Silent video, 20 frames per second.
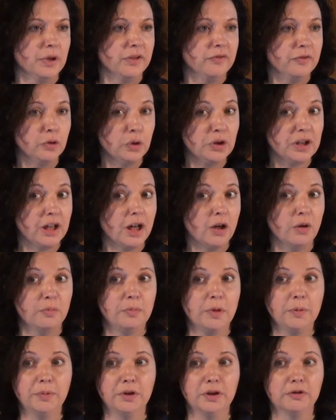But if you look at
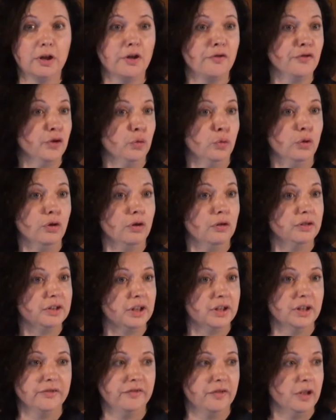our people around the
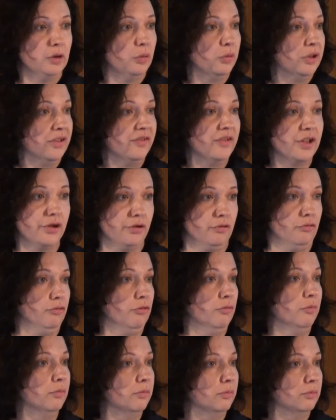world, and if I look at this
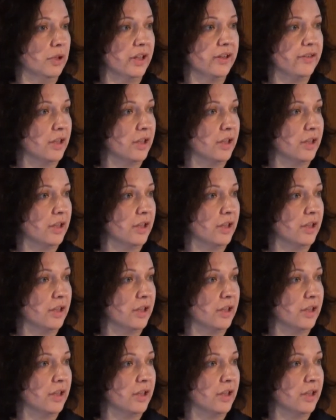room,